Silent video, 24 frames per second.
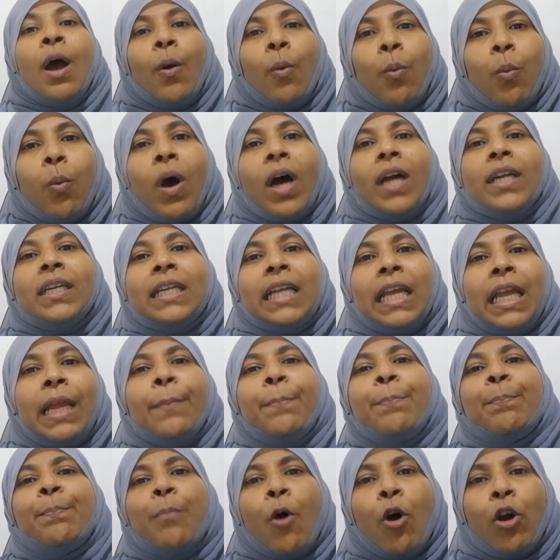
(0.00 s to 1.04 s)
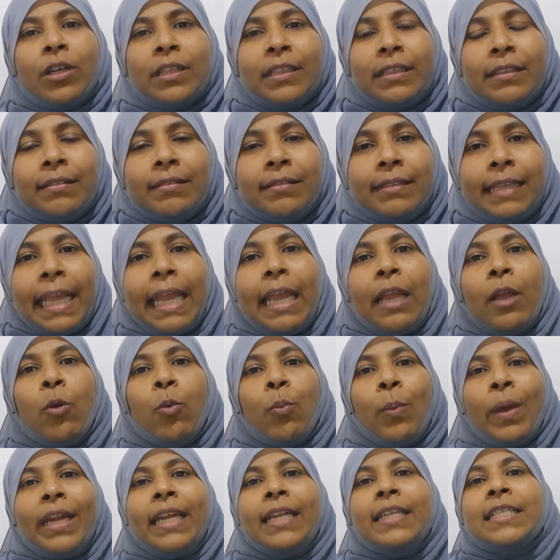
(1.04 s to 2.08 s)
one important thing
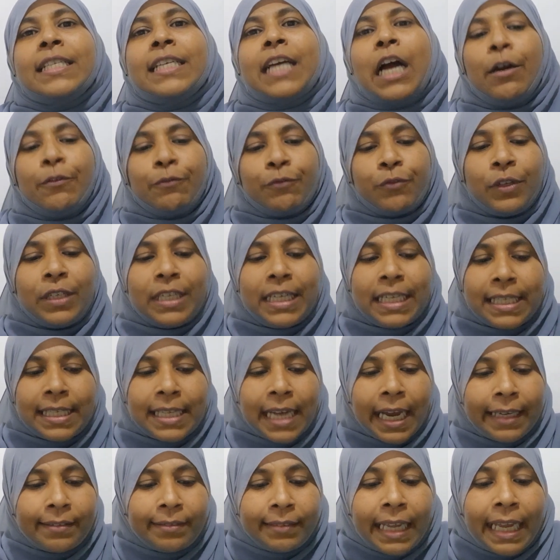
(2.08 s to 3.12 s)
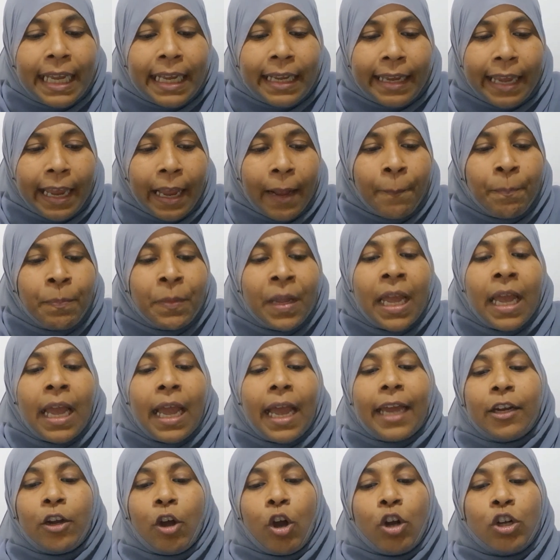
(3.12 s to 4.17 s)
when it's come for design thinking
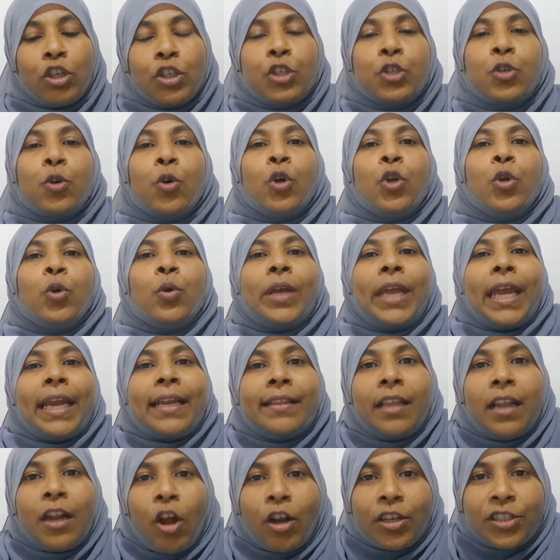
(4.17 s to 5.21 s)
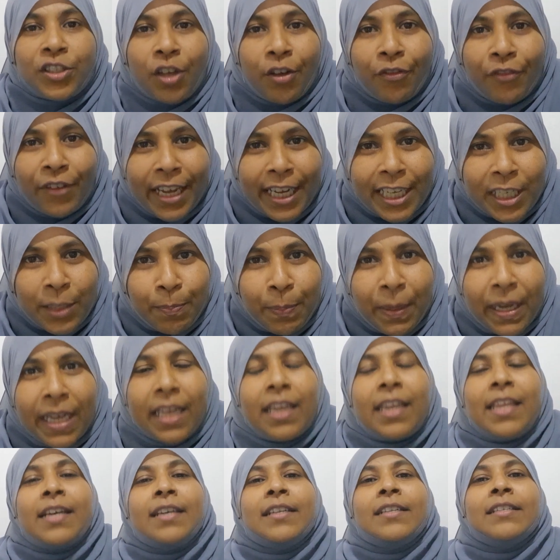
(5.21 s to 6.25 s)
and also you get the lots of
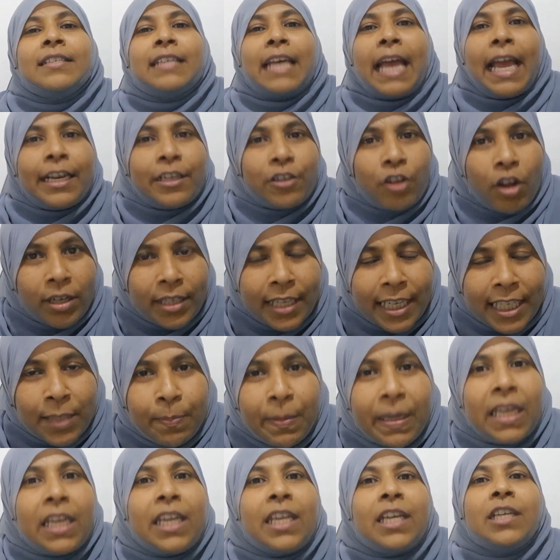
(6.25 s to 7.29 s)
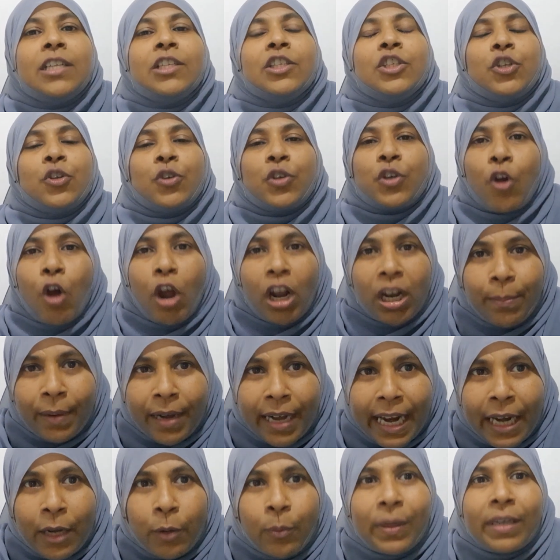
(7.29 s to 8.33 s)
experience and hands-on experience you
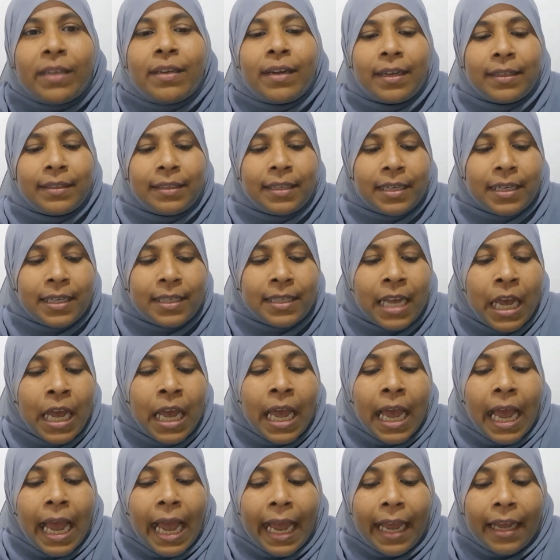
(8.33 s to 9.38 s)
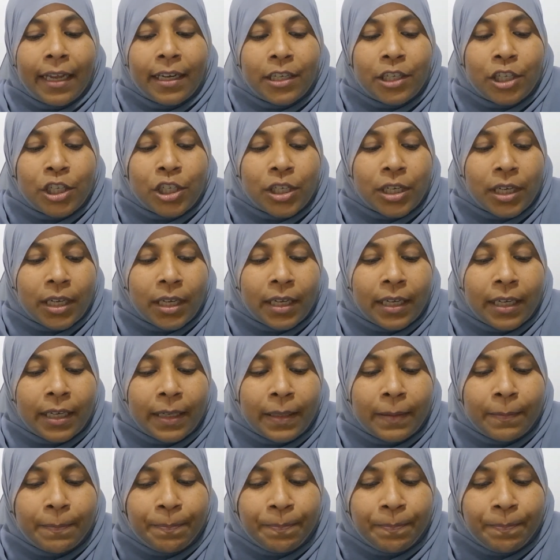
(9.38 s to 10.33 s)
collaborate with others and uh,